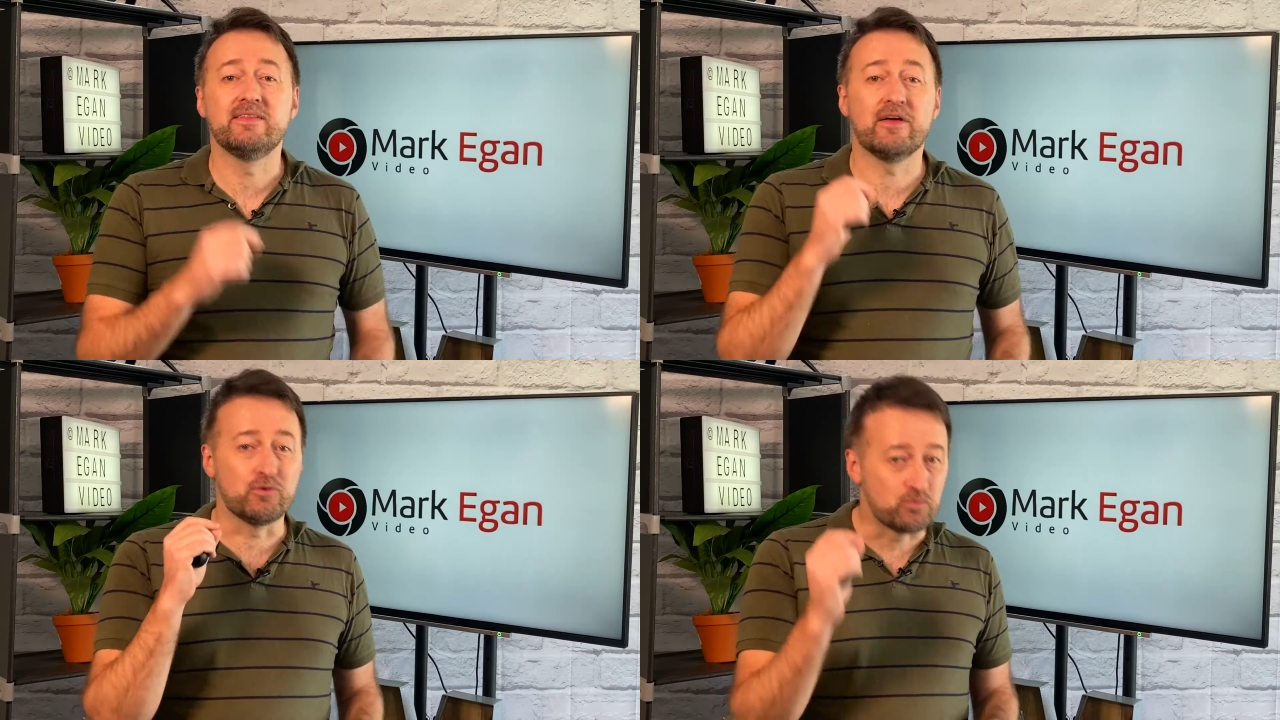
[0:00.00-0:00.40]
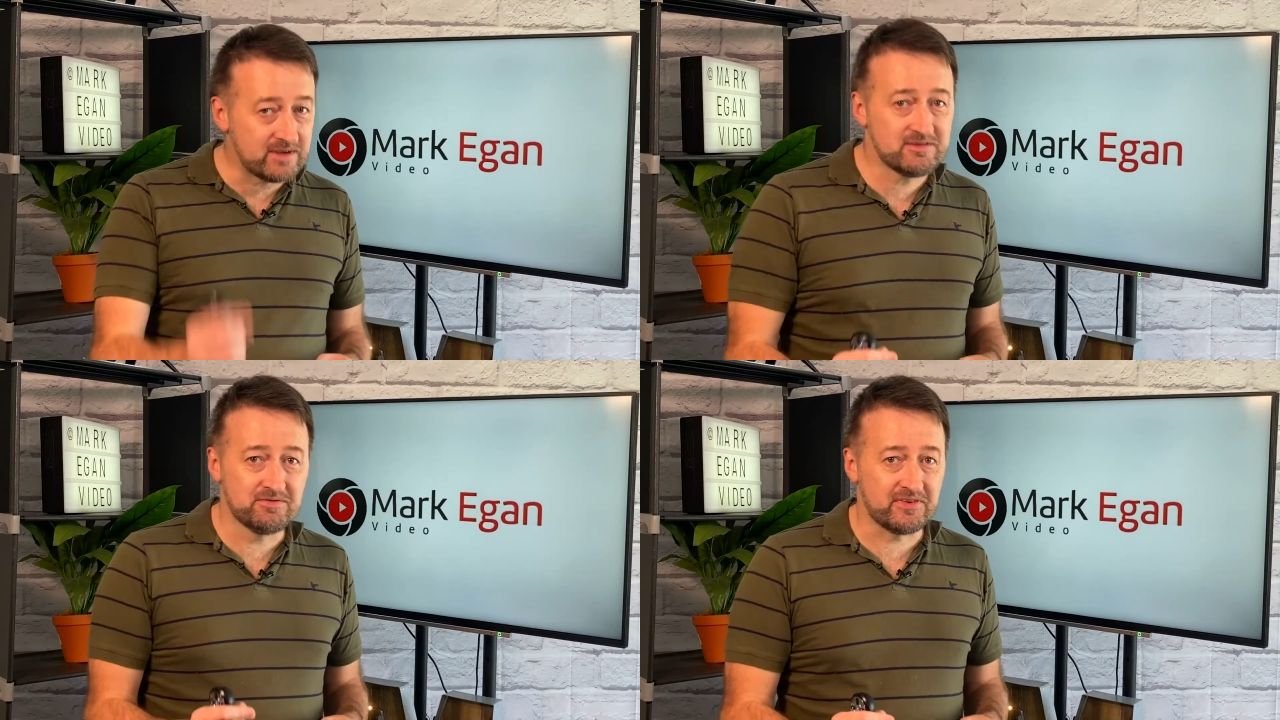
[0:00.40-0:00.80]
Now, the
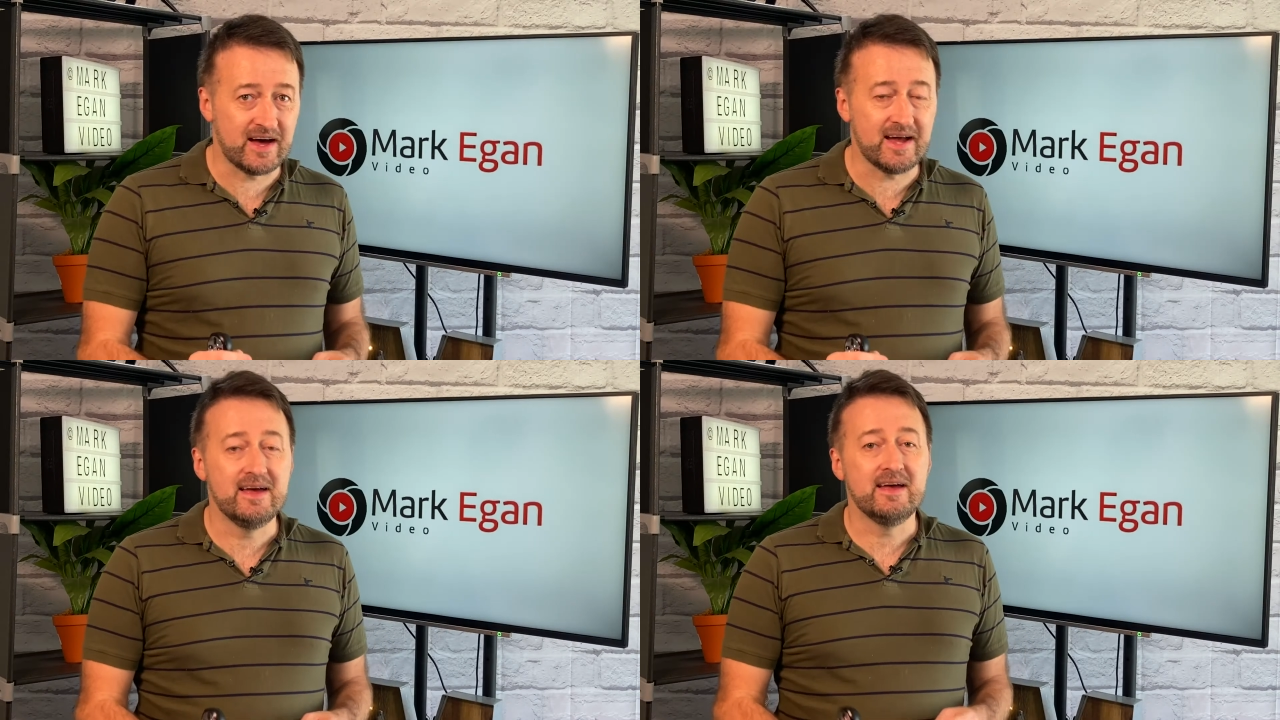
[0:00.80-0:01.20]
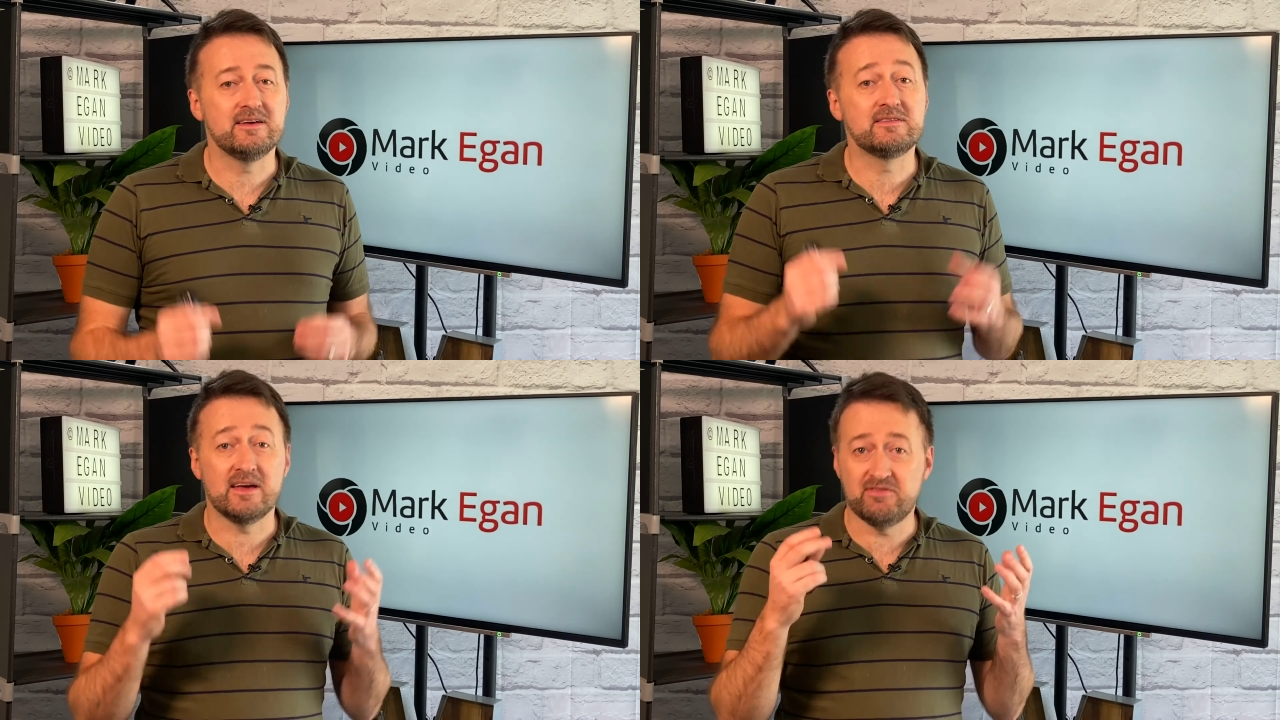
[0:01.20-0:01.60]
reason for that
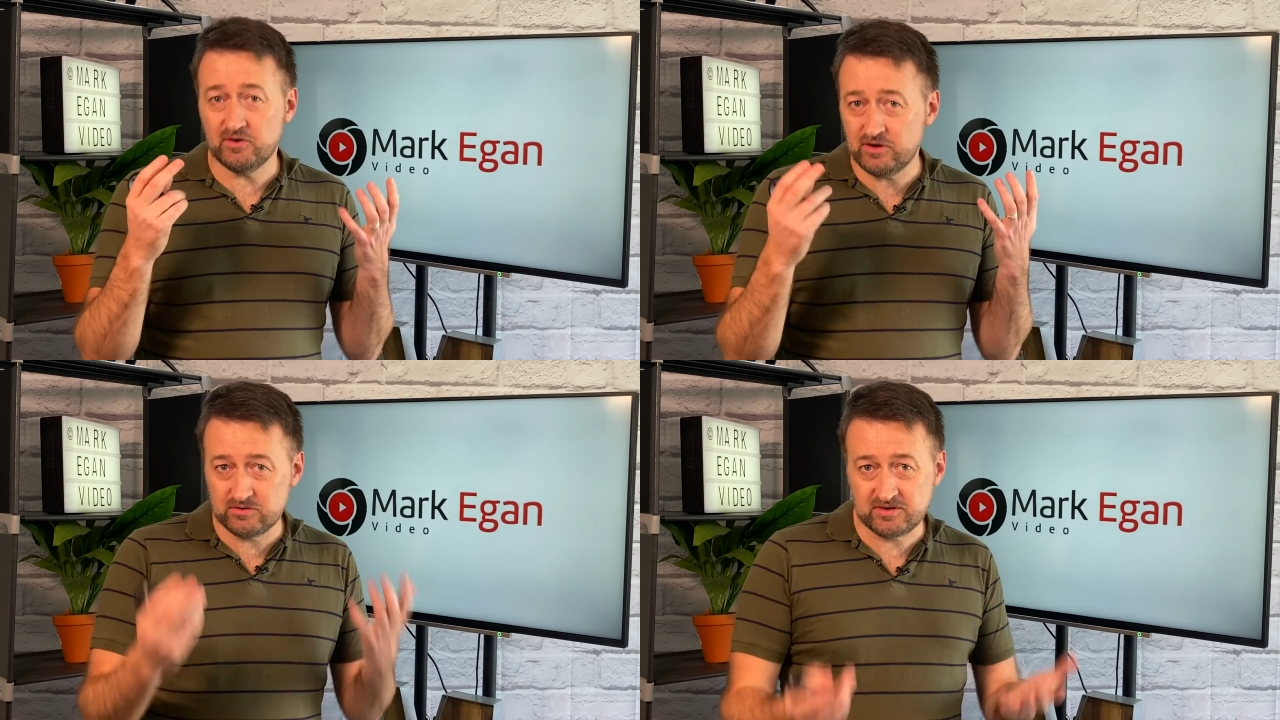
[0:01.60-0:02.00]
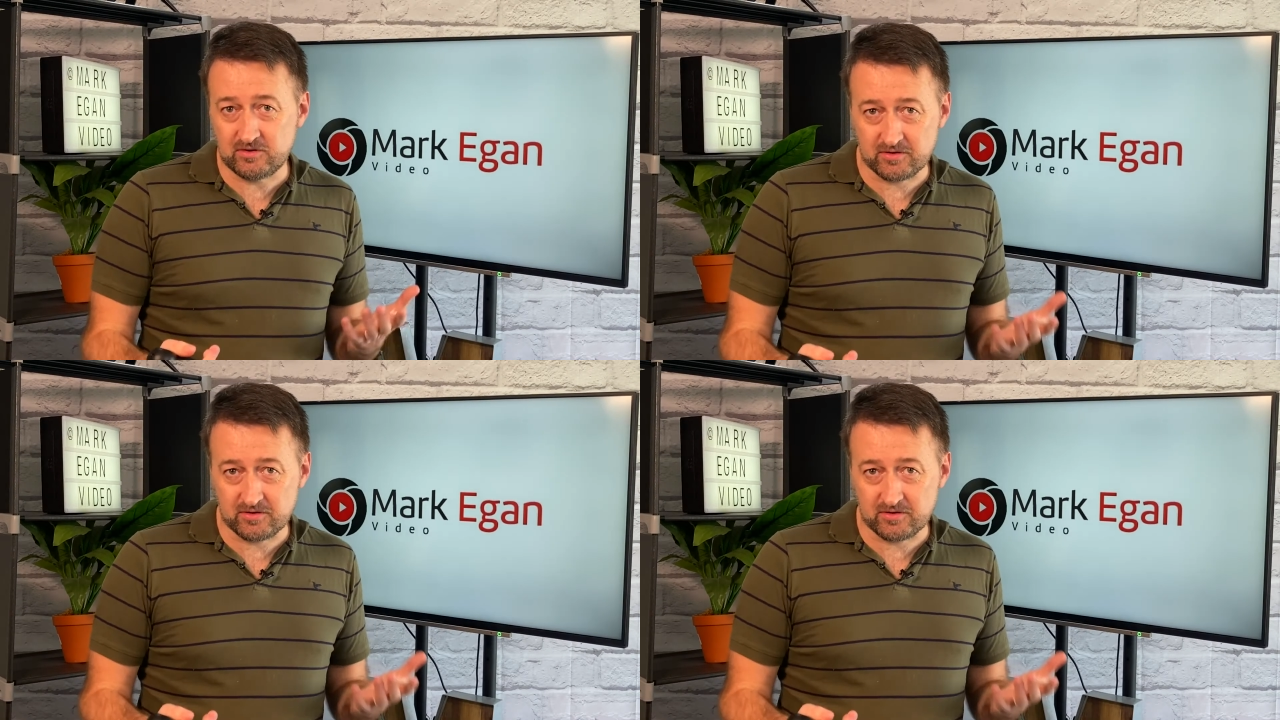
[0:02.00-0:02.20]
is that if you're using